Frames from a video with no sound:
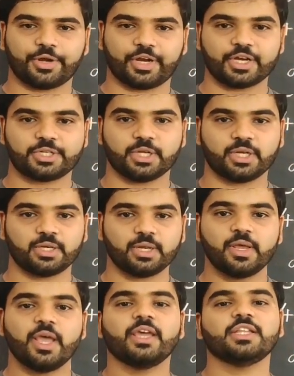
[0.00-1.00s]
regression,
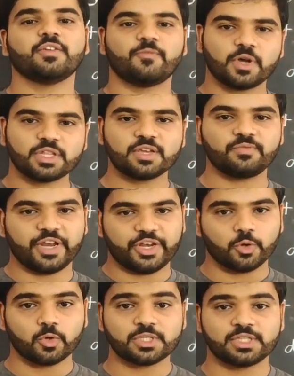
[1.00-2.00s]
in the further
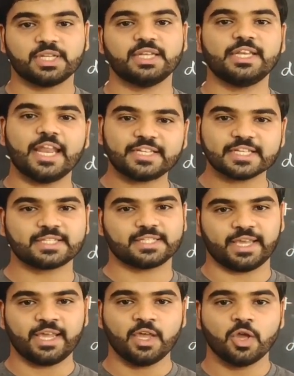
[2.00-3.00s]
videos, let us
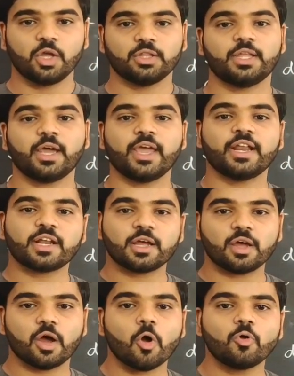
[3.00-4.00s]
see the
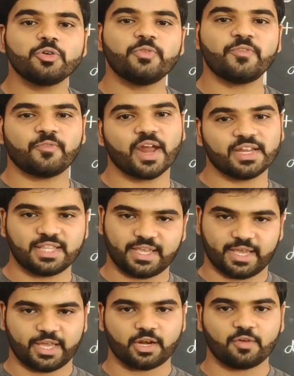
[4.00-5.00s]
error, how do we find
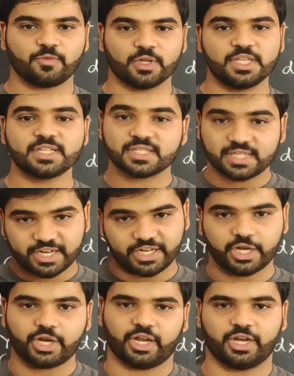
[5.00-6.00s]
the error for this
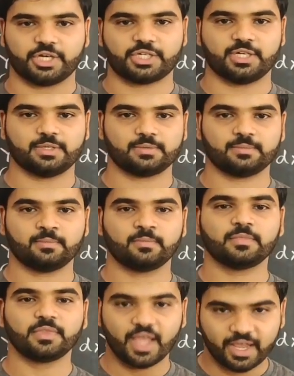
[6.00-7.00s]
linear regression.
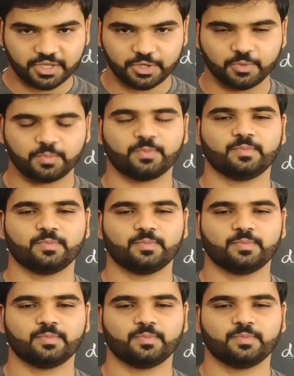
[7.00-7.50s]
Thank you.